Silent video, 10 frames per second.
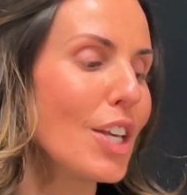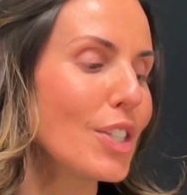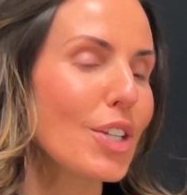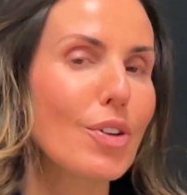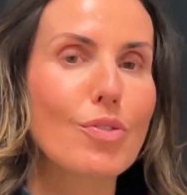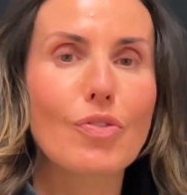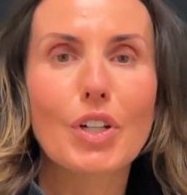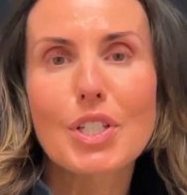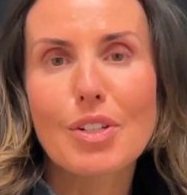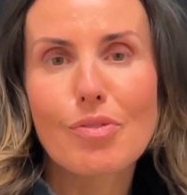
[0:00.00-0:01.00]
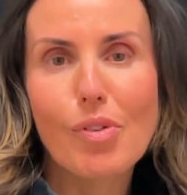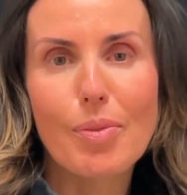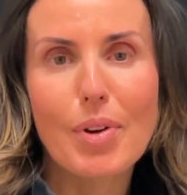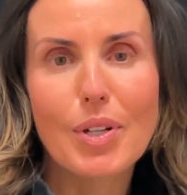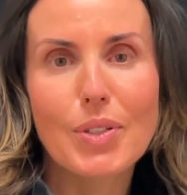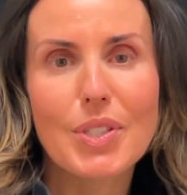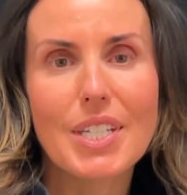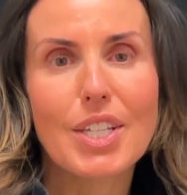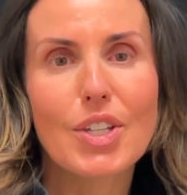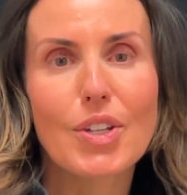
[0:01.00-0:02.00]
So first and
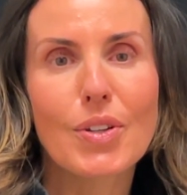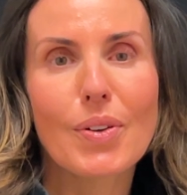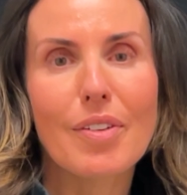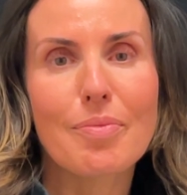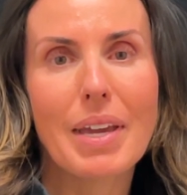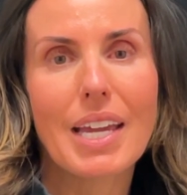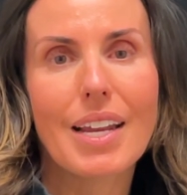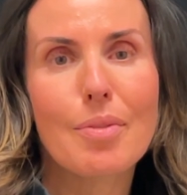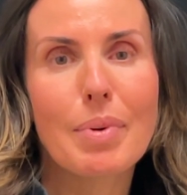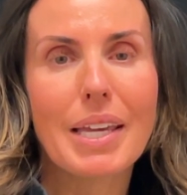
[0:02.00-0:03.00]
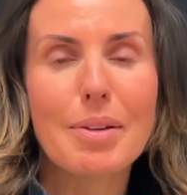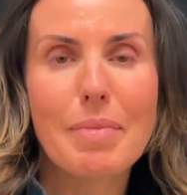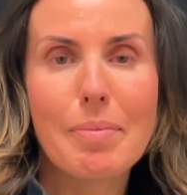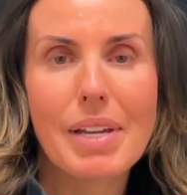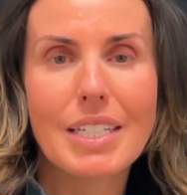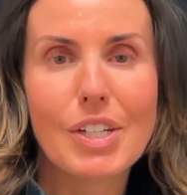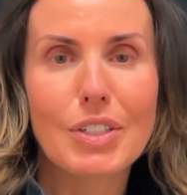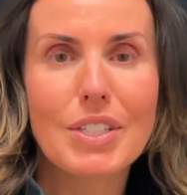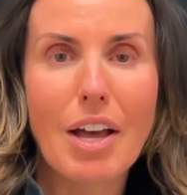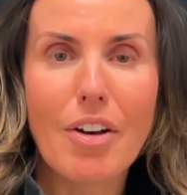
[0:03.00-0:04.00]
foremost, you have made a big commitment to
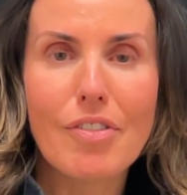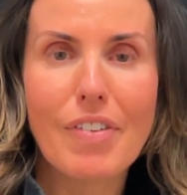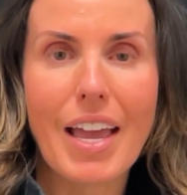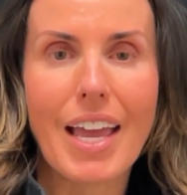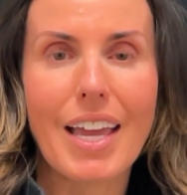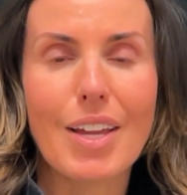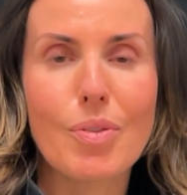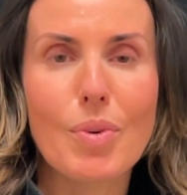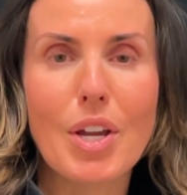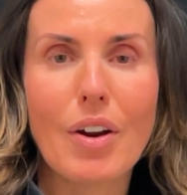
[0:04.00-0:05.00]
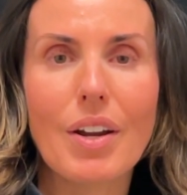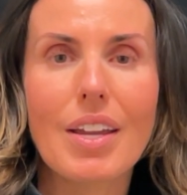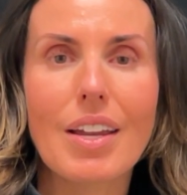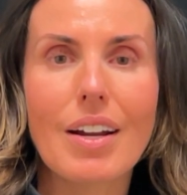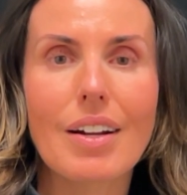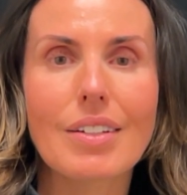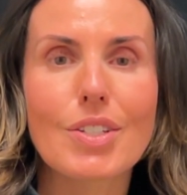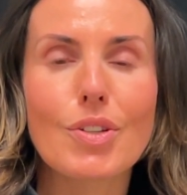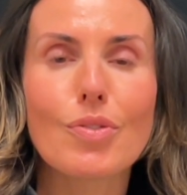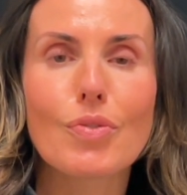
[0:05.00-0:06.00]
yourself, and we are here
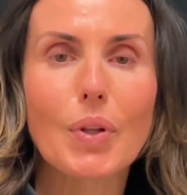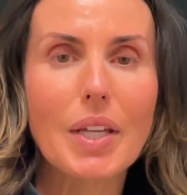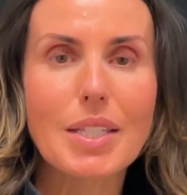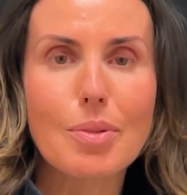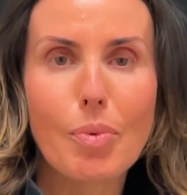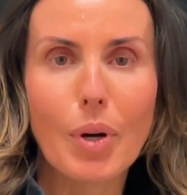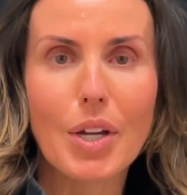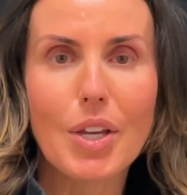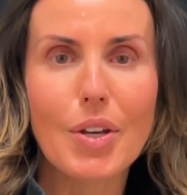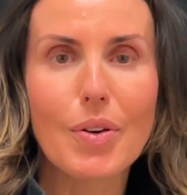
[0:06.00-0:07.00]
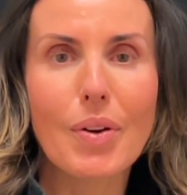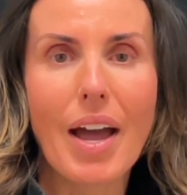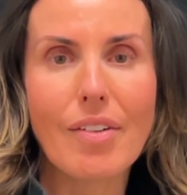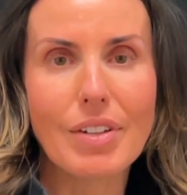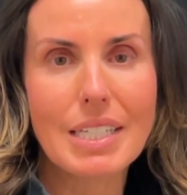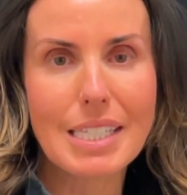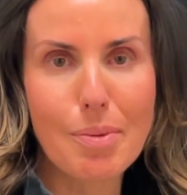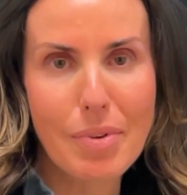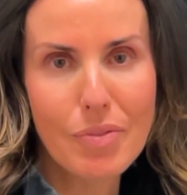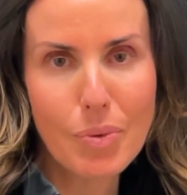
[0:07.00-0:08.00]
to fully support you every
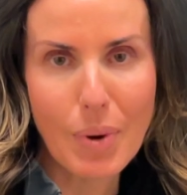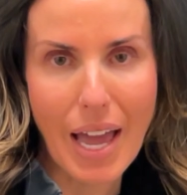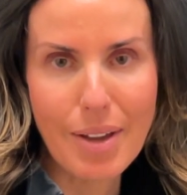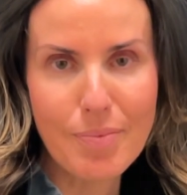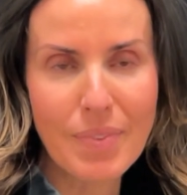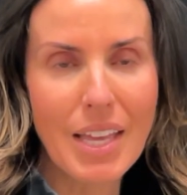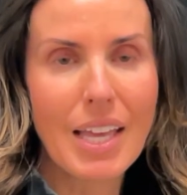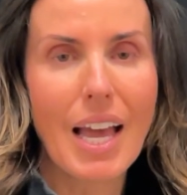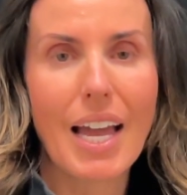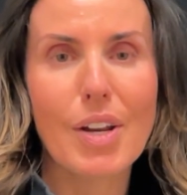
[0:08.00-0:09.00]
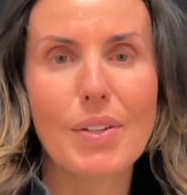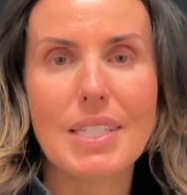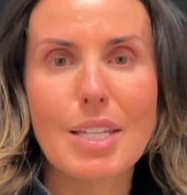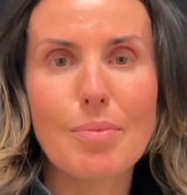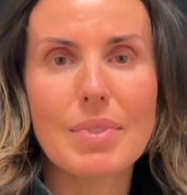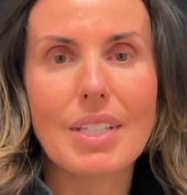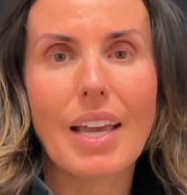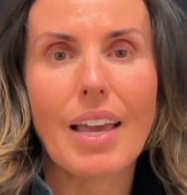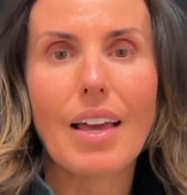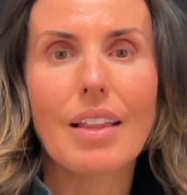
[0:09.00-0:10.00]
step of the way. I know it seems
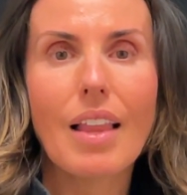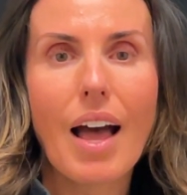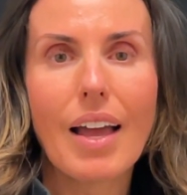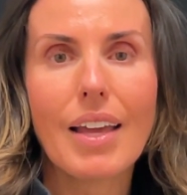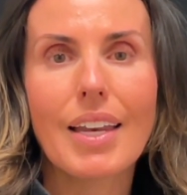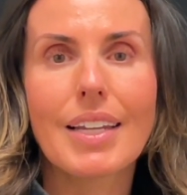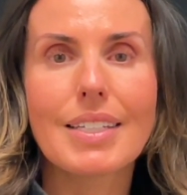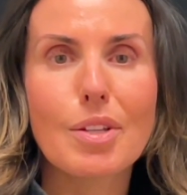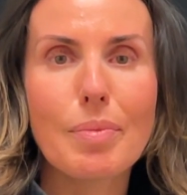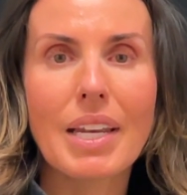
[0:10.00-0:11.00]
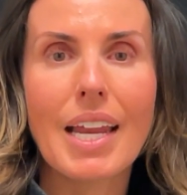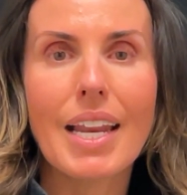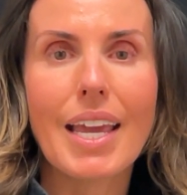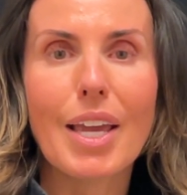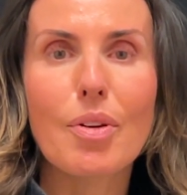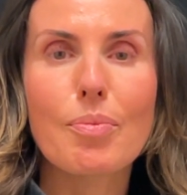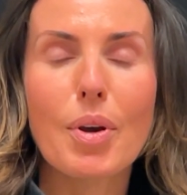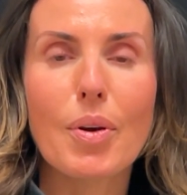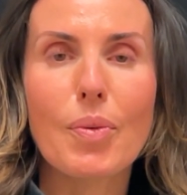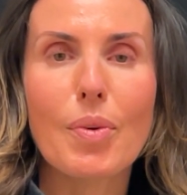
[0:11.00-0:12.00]
like a lot and intimidating,
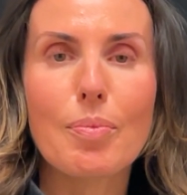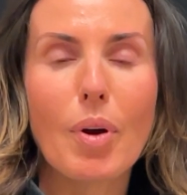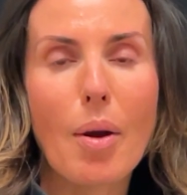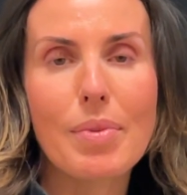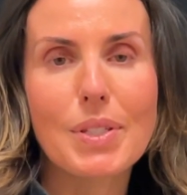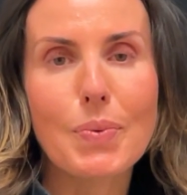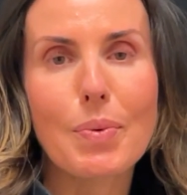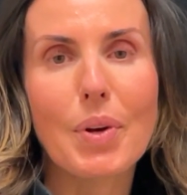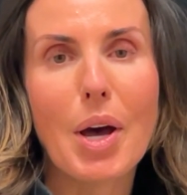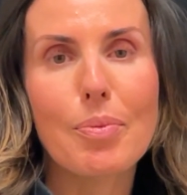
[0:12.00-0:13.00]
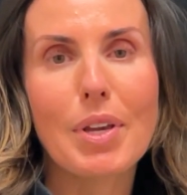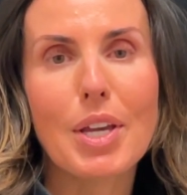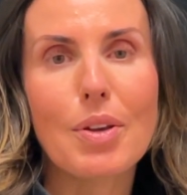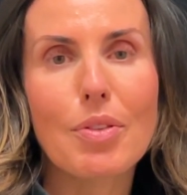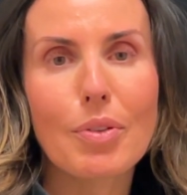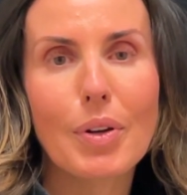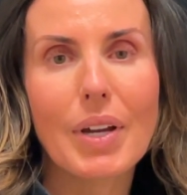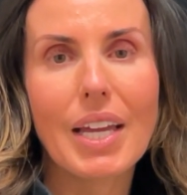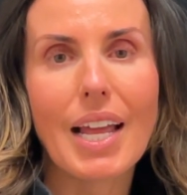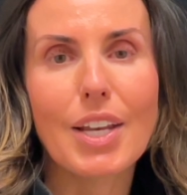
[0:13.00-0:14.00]
but we promise we will help get you through
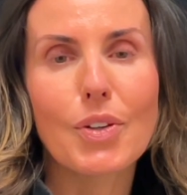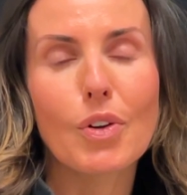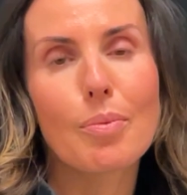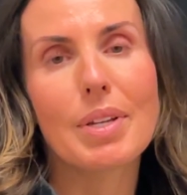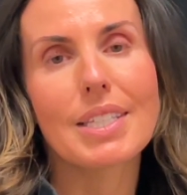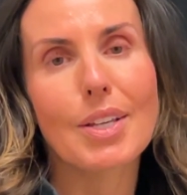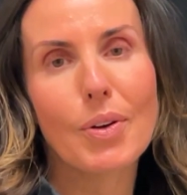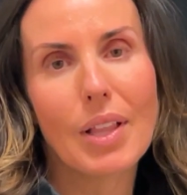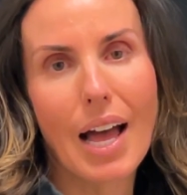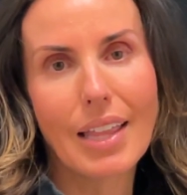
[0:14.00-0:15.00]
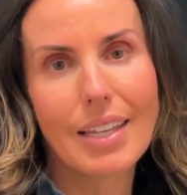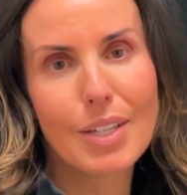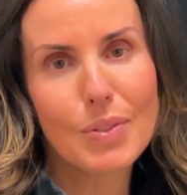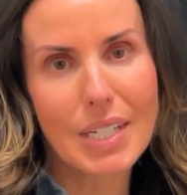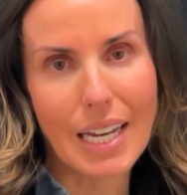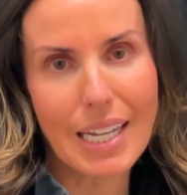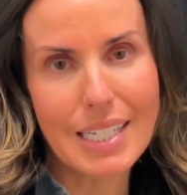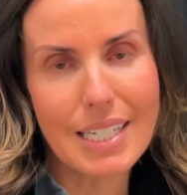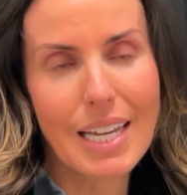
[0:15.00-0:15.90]
it, and you will be so glad that you did it.